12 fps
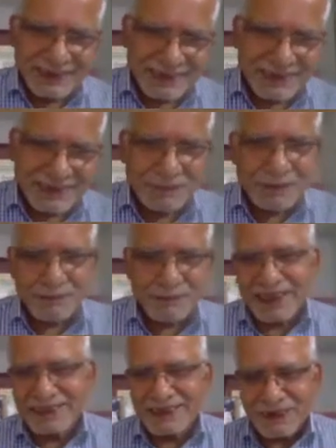get Nobel
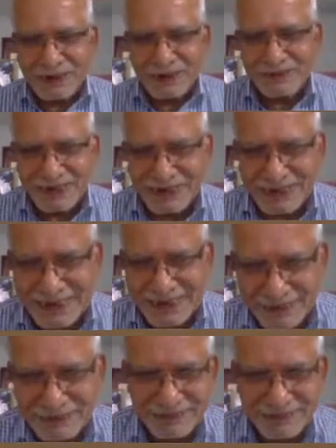Prize all for
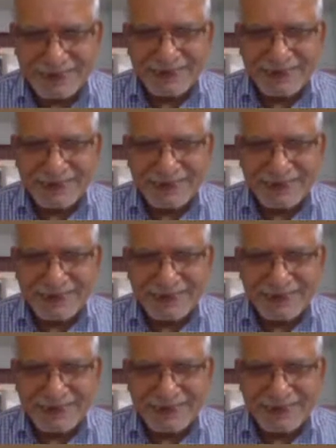yourself,